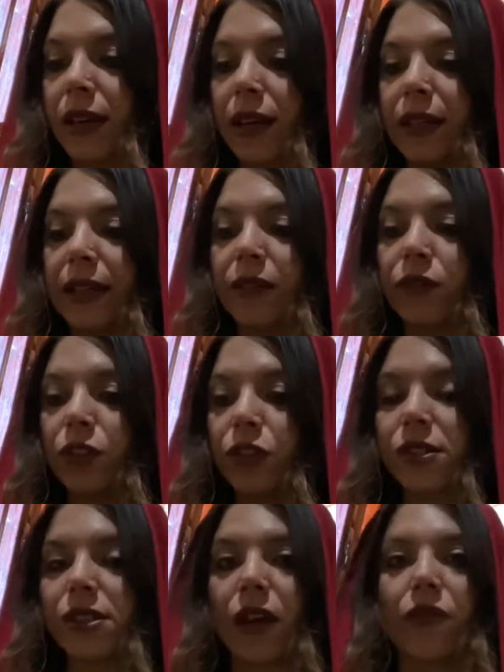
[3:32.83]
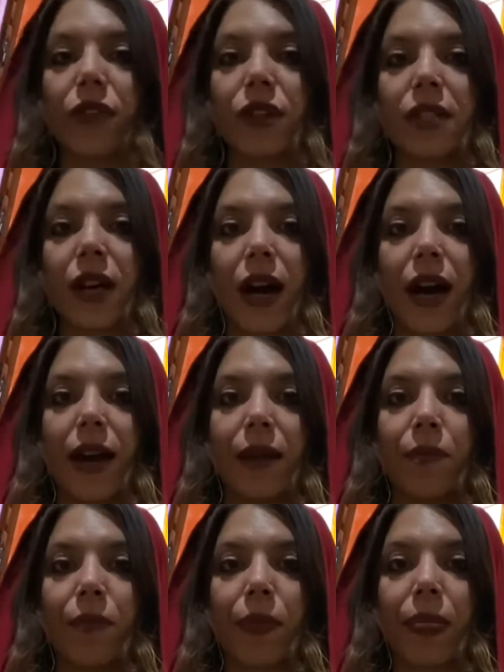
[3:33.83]
give yourself the
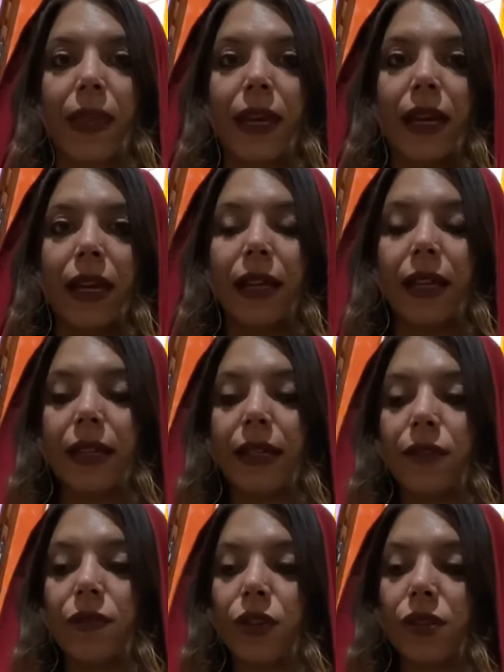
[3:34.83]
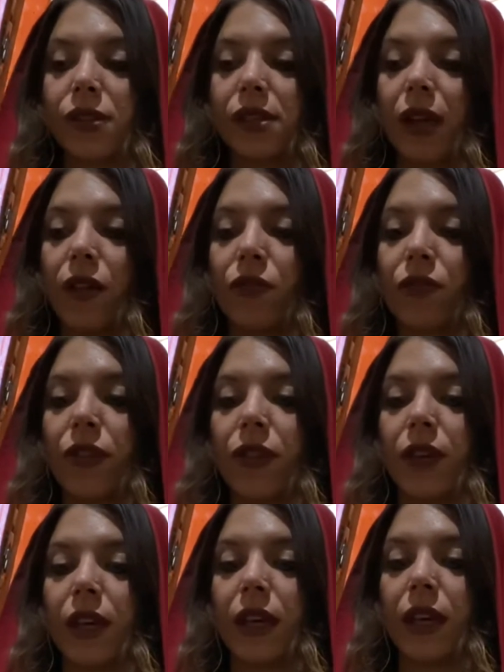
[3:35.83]
time, give yourself
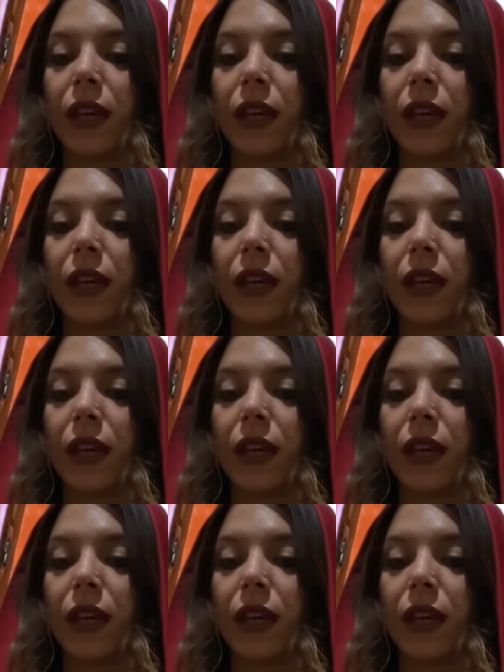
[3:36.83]
the